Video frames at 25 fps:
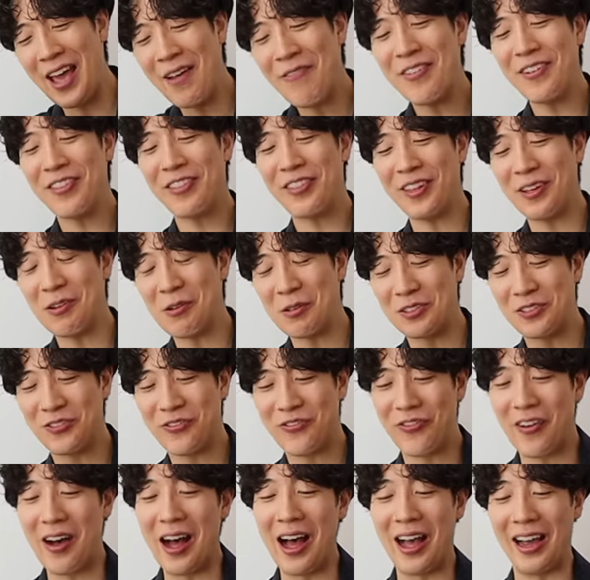everything was
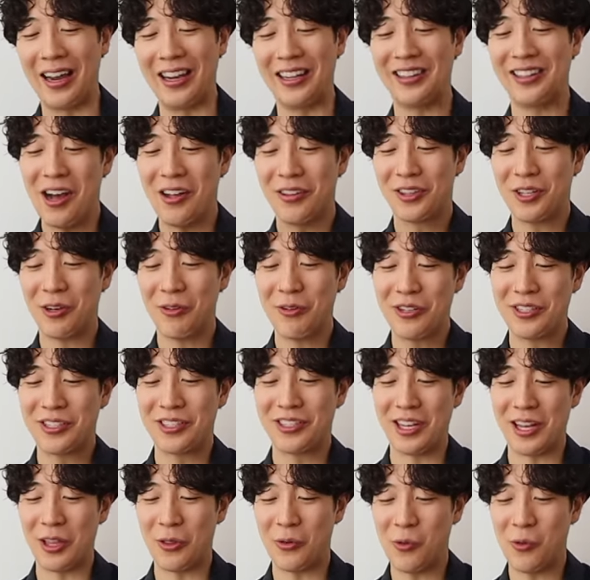fine until you said